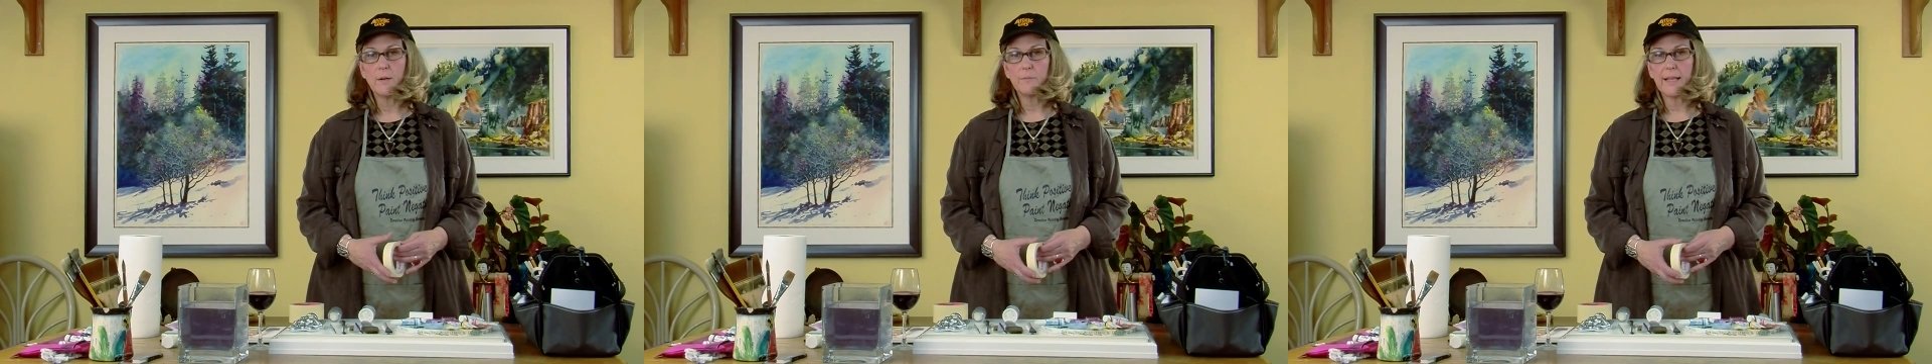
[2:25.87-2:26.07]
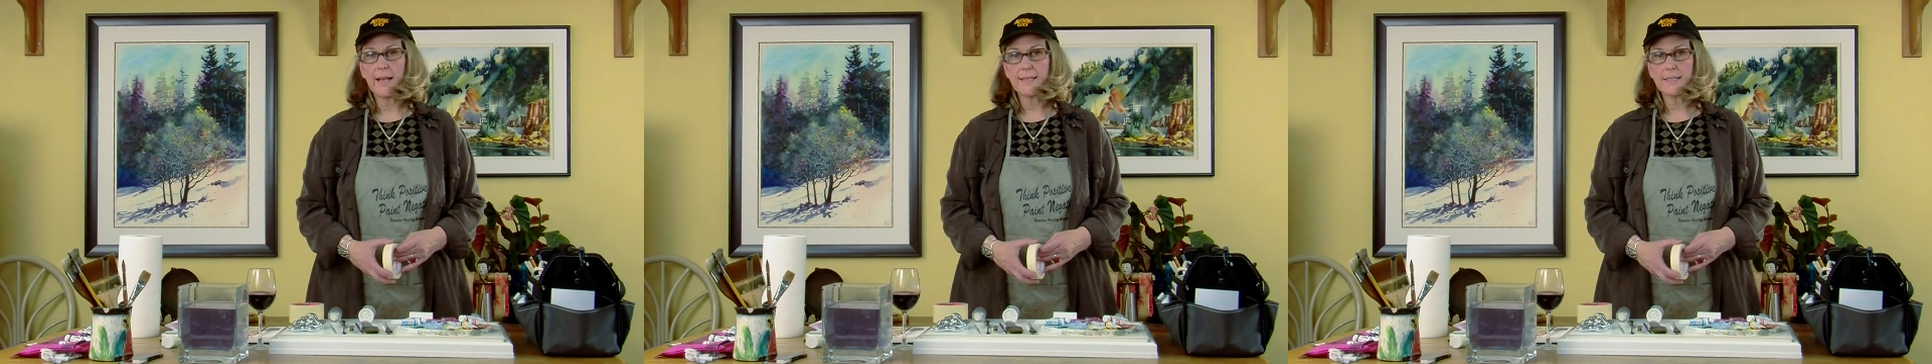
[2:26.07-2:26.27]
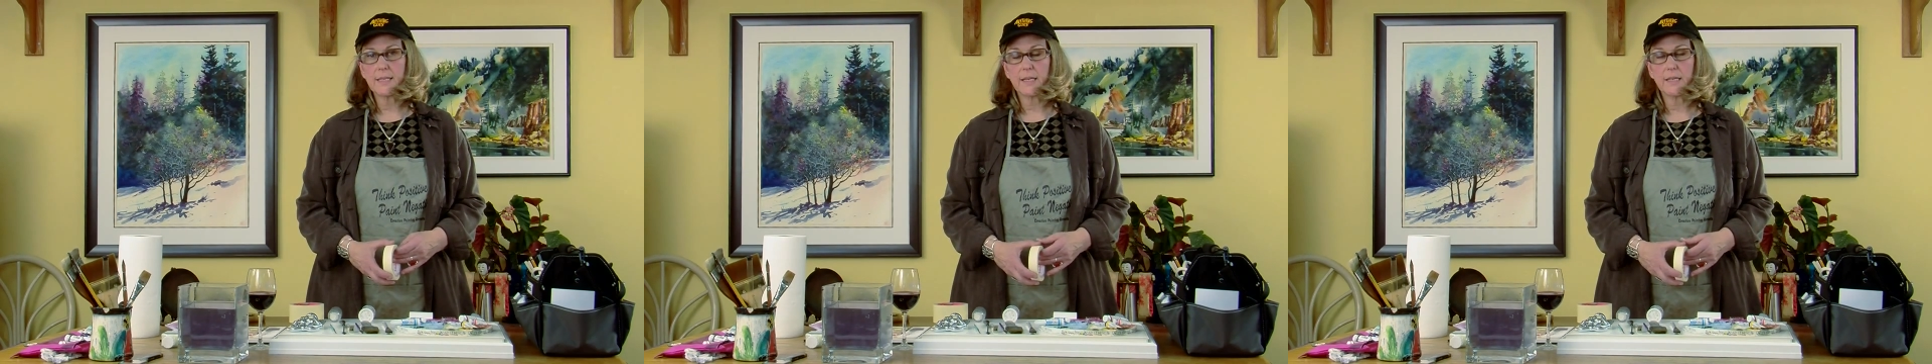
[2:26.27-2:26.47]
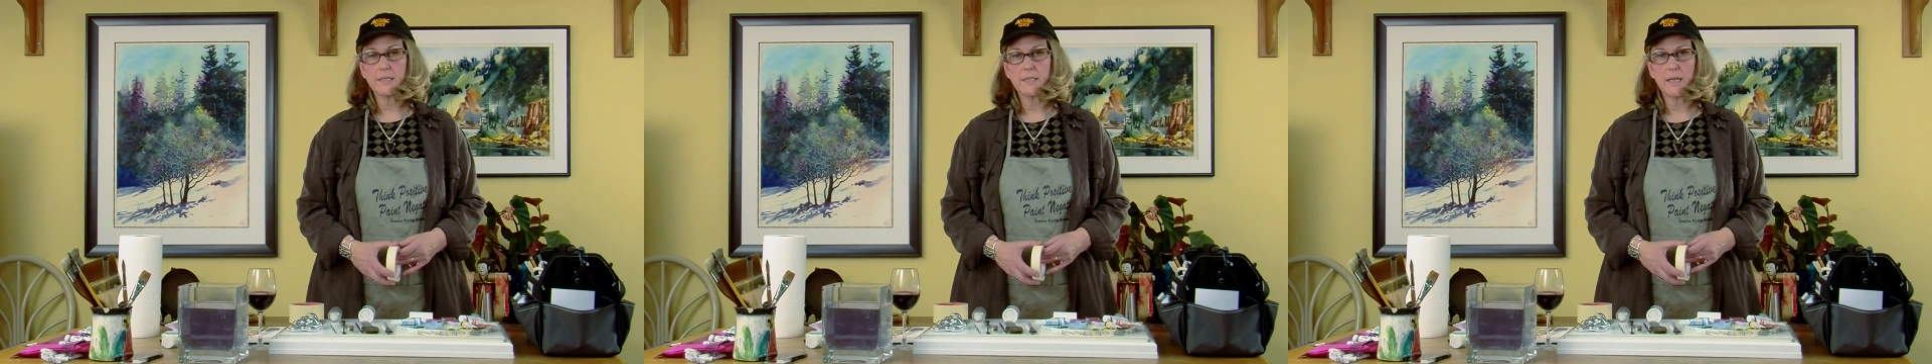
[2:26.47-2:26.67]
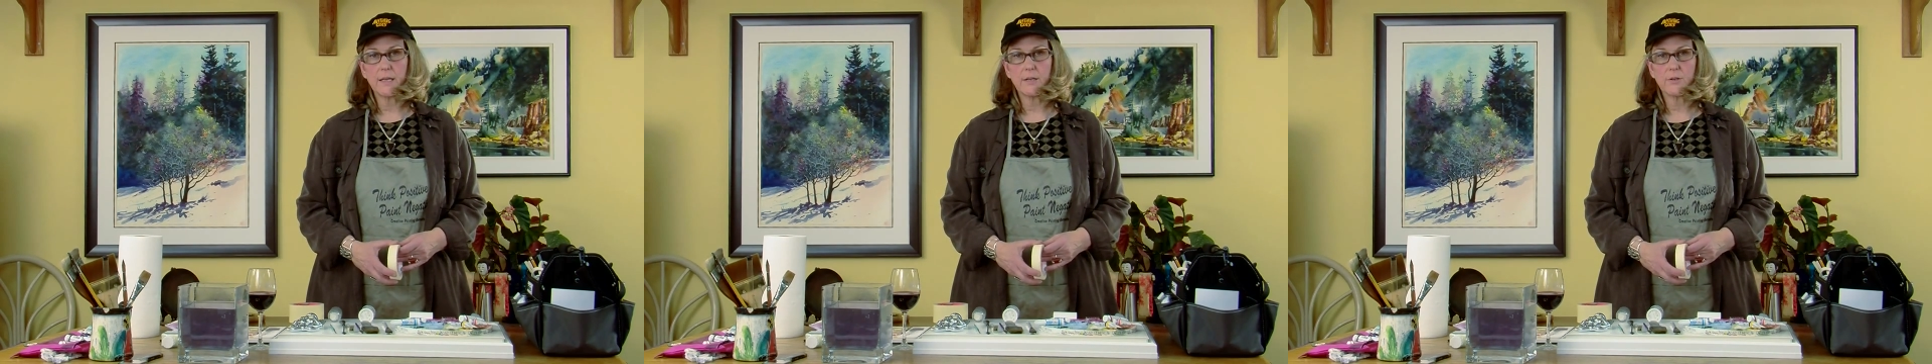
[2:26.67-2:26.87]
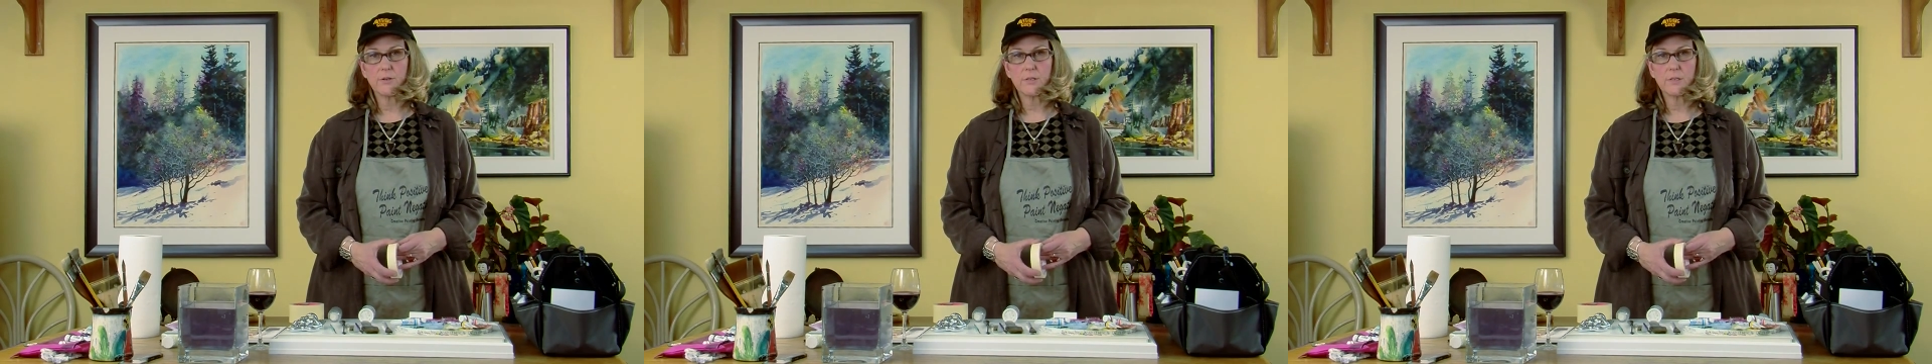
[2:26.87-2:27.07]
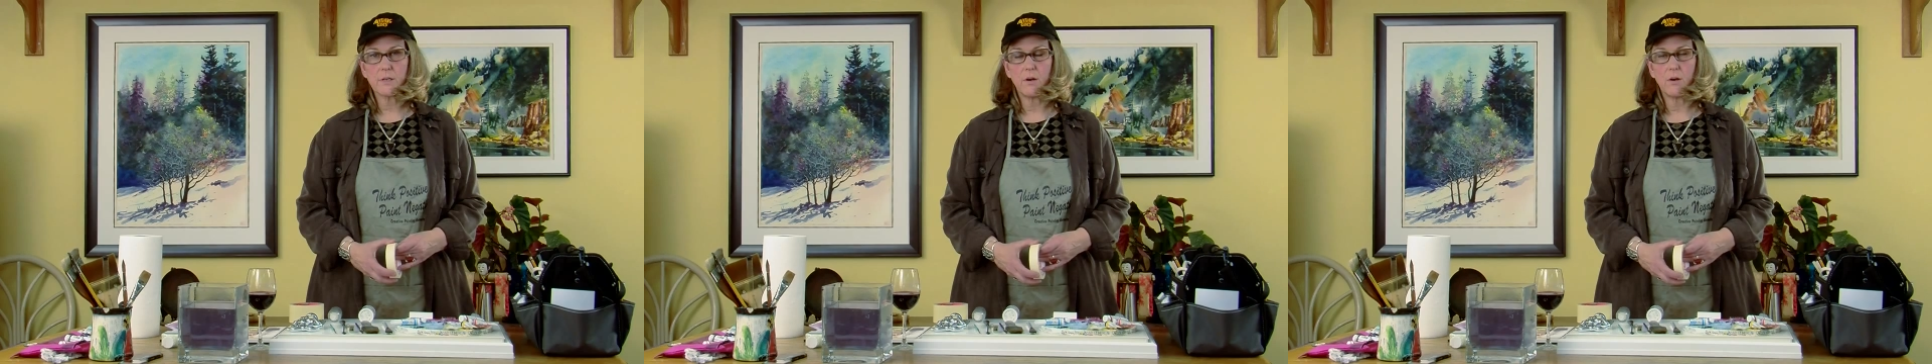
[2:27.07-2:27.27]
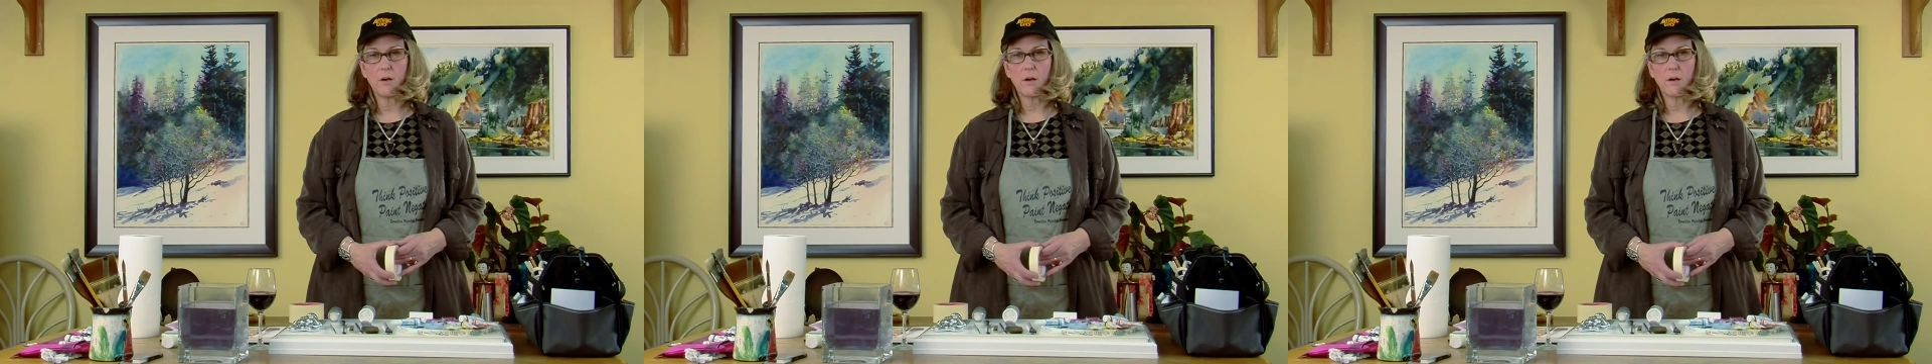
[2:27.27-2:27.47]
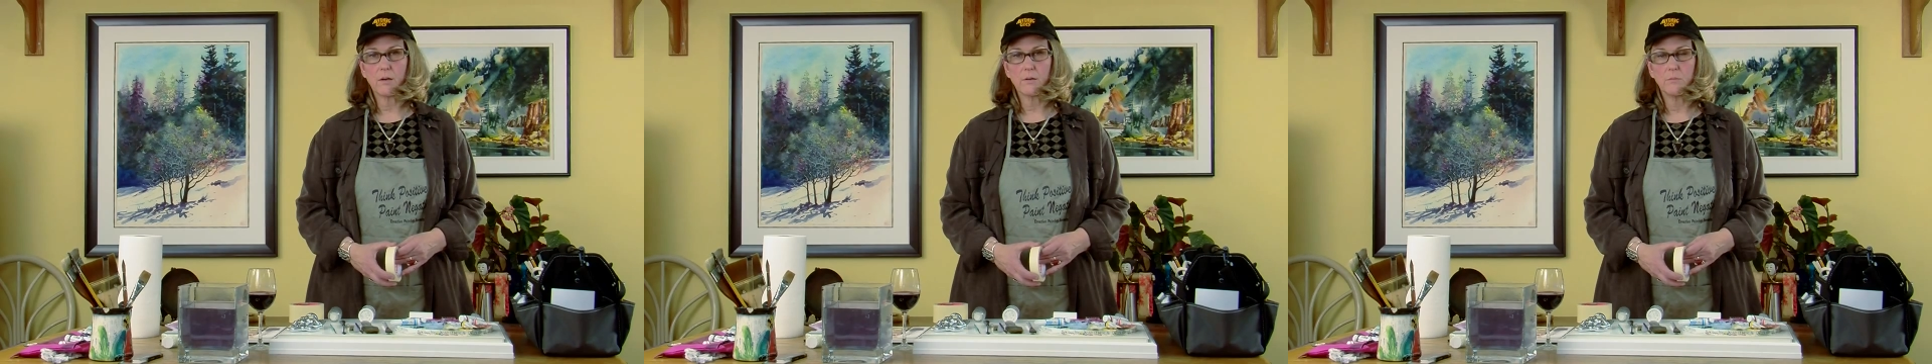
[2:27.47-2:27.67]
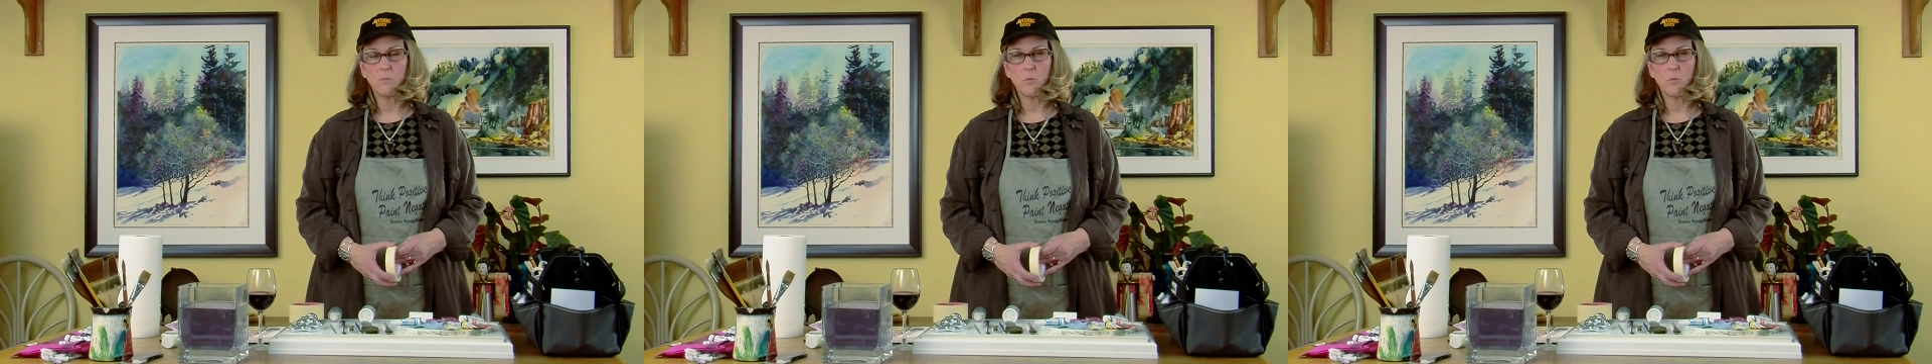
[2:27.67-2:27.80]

Plastic containers are